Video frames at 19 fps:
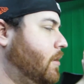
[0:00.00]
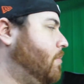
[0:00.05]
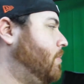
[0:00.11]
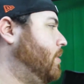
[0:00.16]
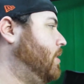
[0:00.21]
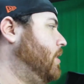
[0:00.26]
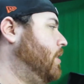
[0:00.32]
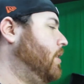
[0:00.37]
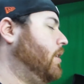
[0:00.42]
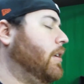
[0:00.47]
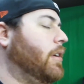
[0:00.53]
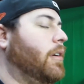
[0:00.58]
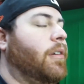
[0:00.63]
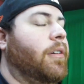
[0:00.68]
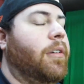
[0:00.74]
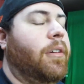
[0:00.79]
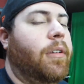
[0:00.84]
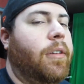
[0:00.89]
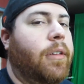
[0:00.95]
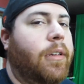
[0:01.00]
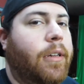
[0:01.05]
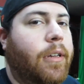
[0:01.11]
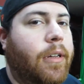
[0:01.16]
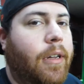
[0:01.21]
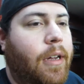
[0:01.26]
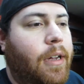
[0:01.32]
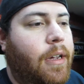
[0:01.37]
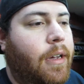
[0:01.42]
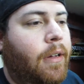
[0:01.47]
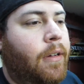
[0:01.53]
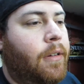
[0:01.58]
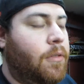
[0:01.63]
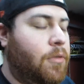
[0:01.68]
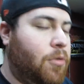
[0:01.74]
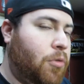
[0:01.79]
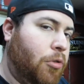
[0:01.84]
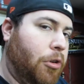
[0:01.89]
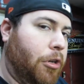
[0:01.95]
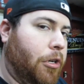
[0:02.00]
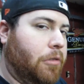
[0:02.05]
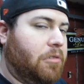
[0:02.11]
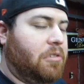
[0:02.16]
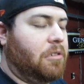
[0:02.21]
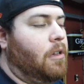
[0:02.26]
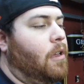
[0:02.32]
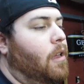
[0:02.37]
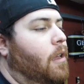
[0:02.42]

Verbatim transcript: being here in the studios.